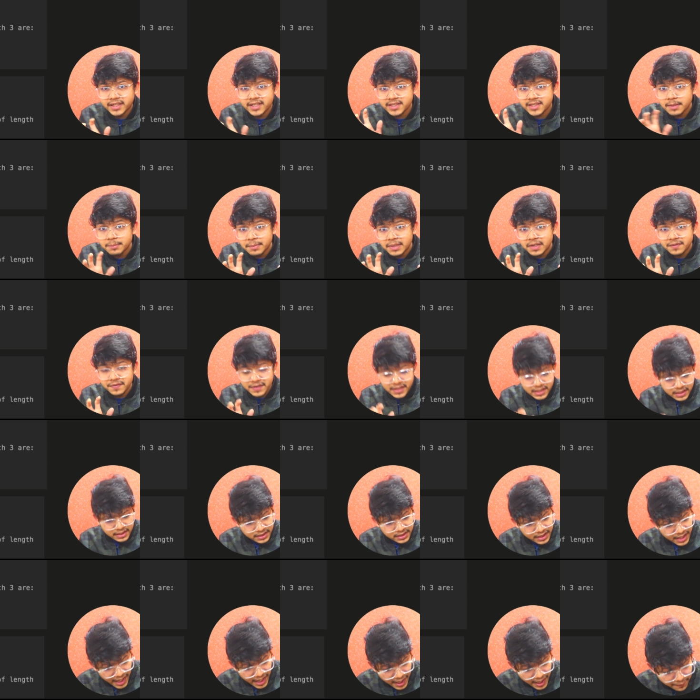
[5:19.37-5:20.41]
in between?
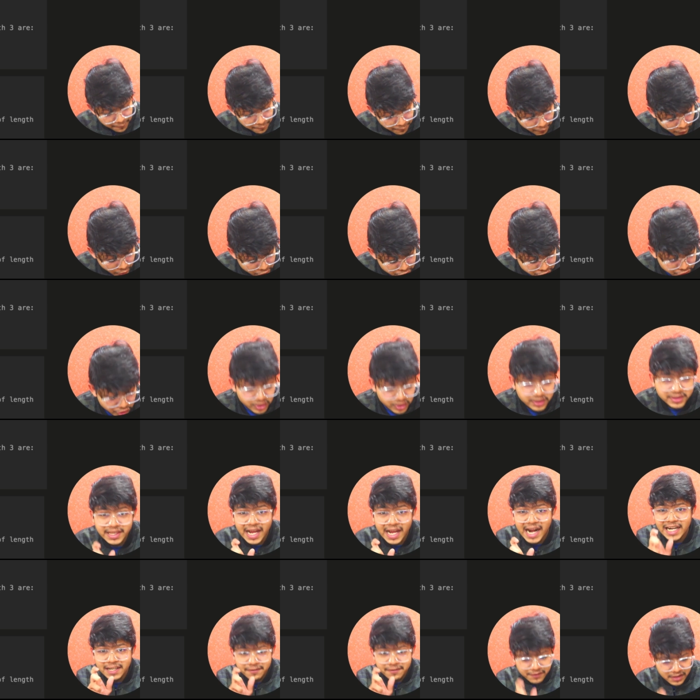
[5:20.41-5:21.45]
And for sure,
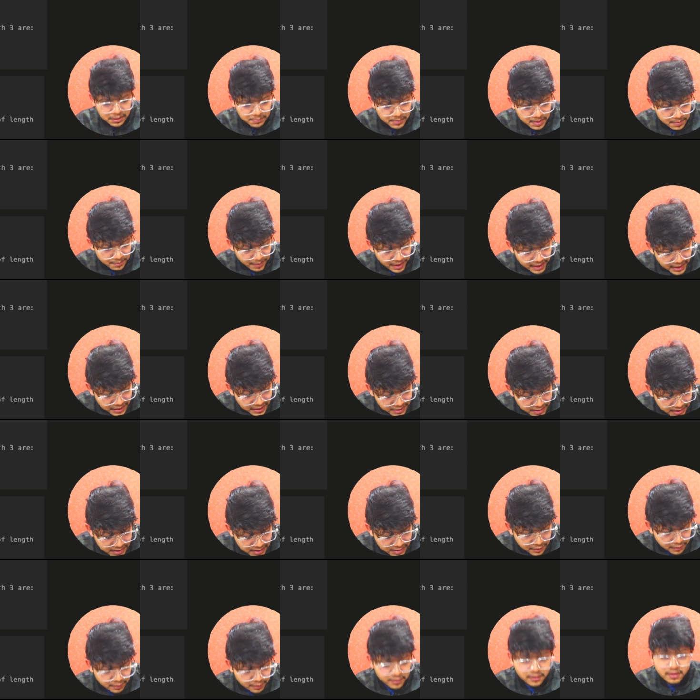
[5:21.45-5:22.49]
that will be my
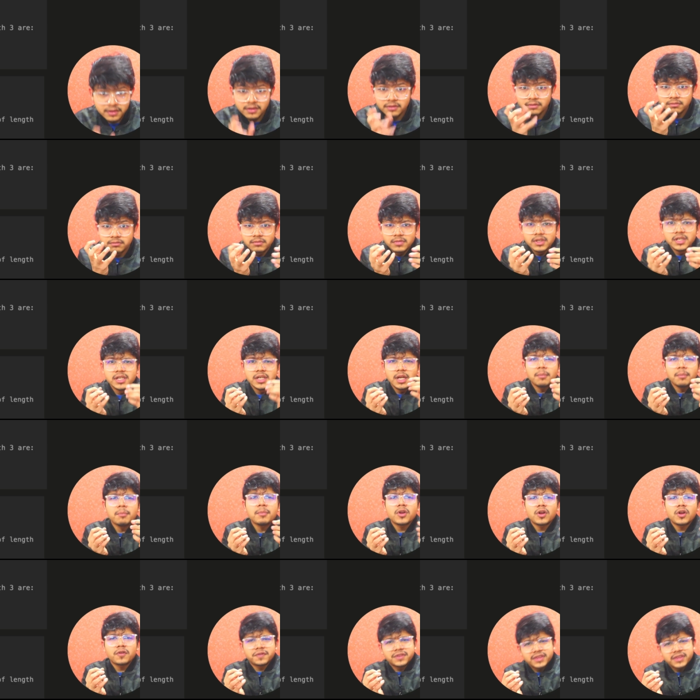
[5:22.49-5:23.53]

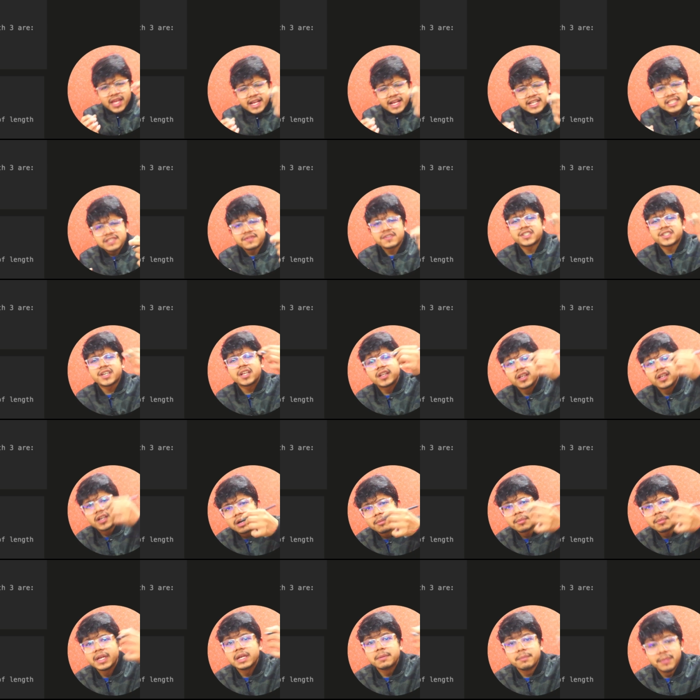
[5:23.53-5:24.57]
number of things which can
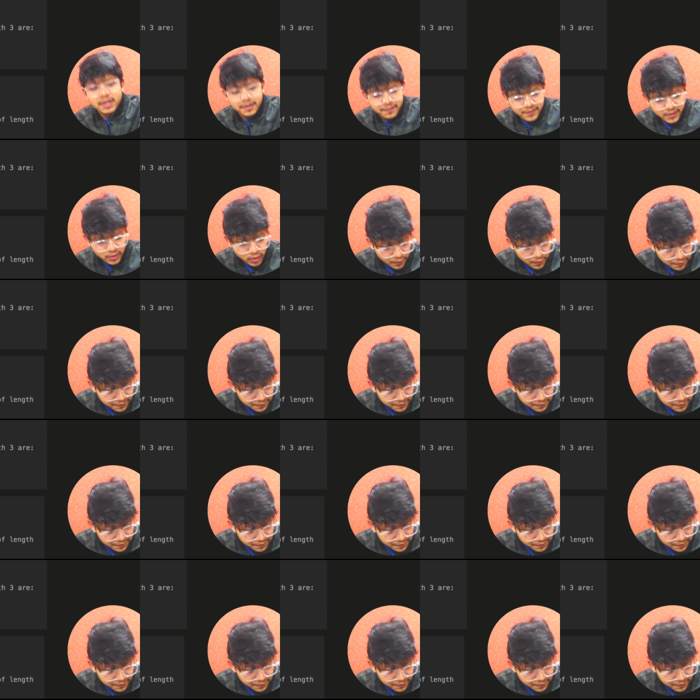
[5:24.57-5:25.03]
come in between of